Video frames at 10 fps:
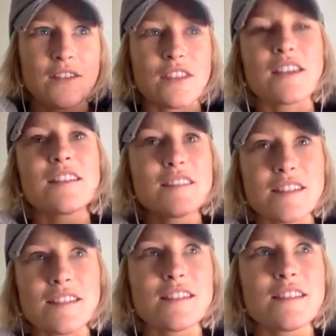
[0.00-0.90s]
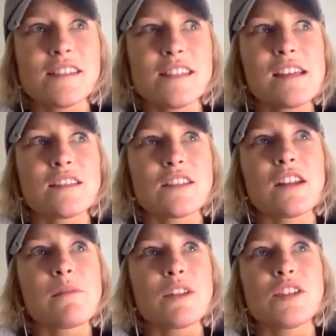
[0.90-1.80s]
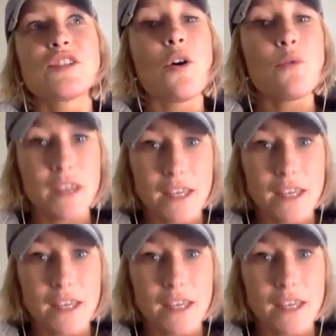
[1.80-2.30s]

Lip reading: the consistency is going to be so